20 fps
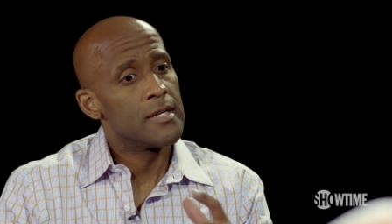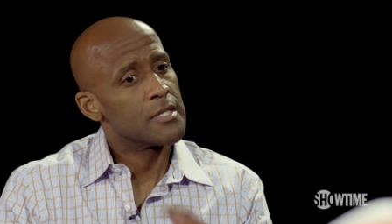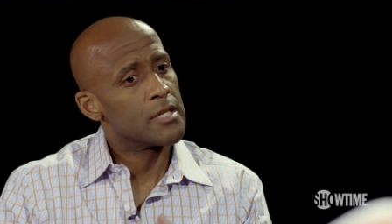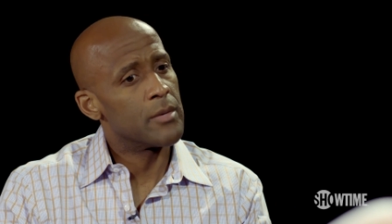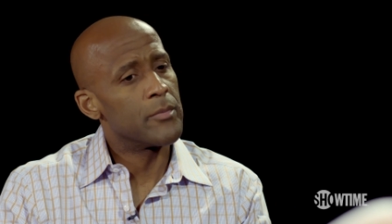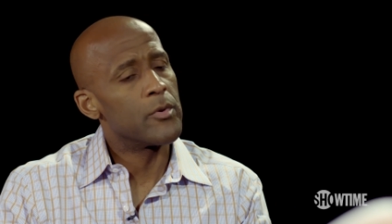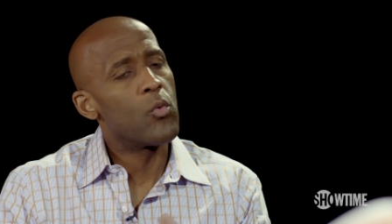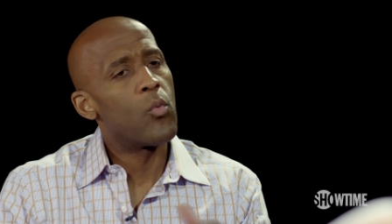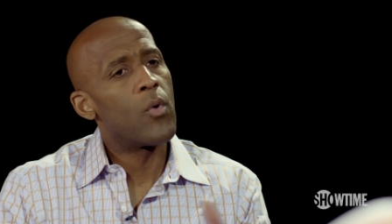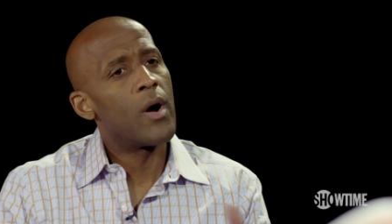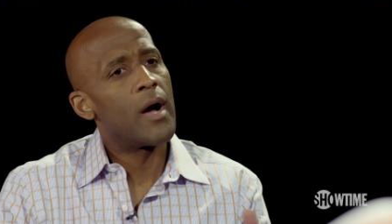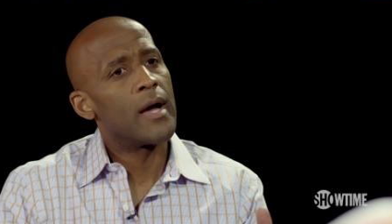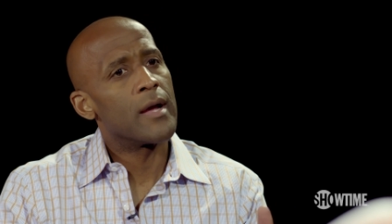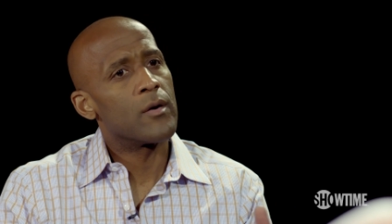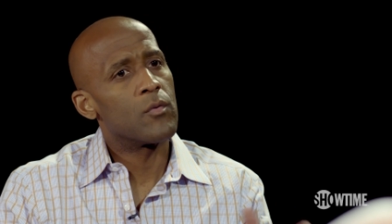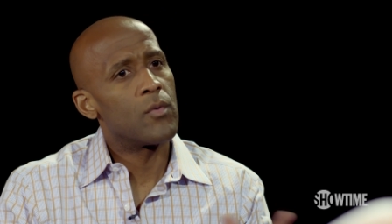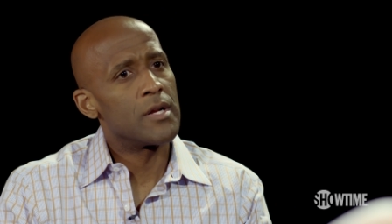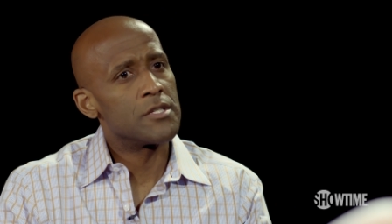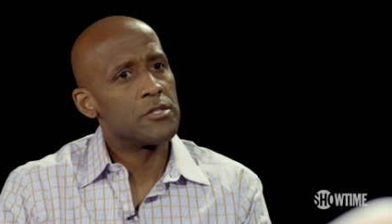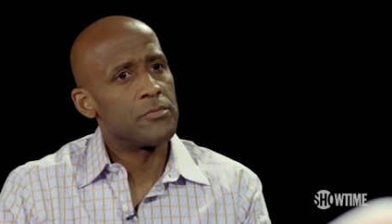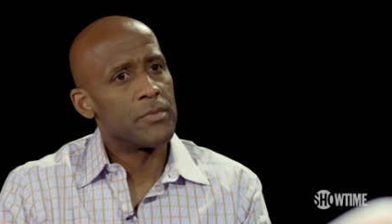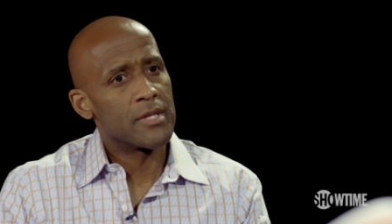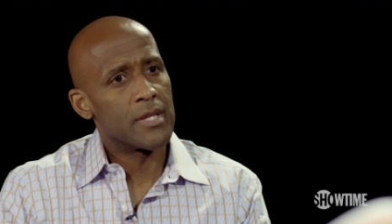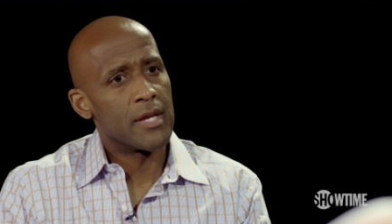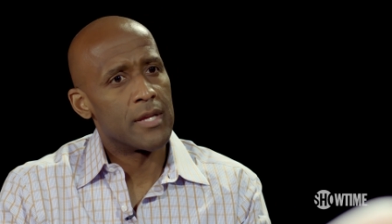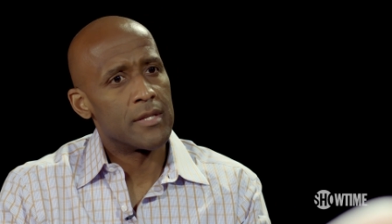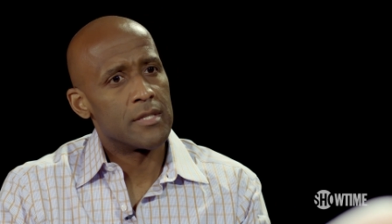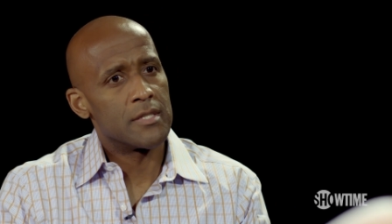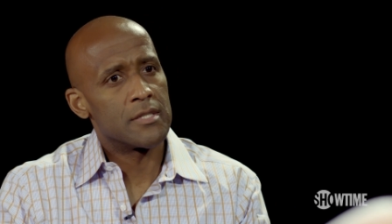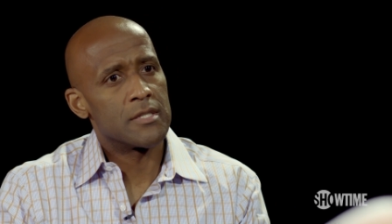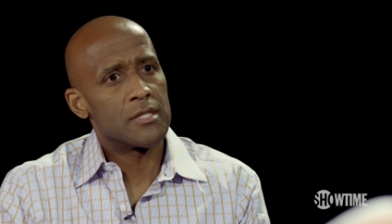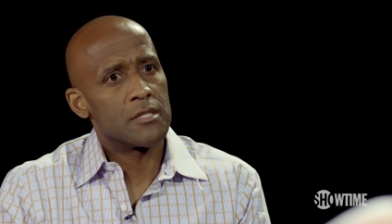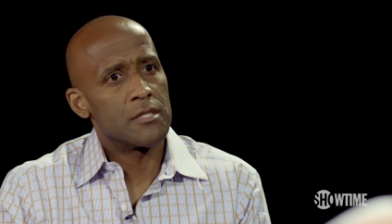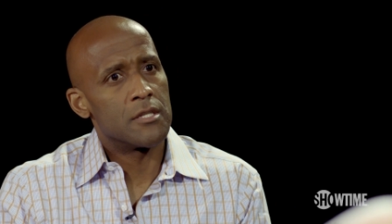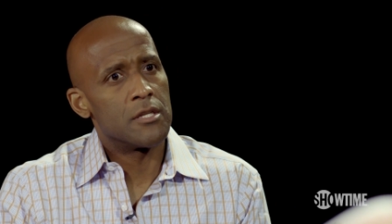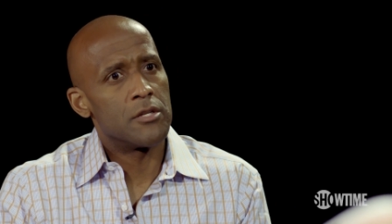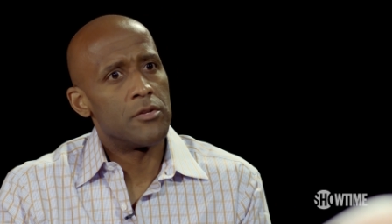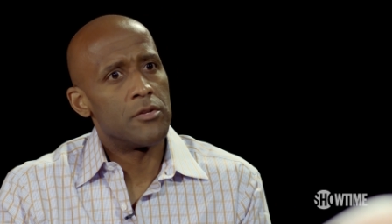Tell me why? Why'd you make that decision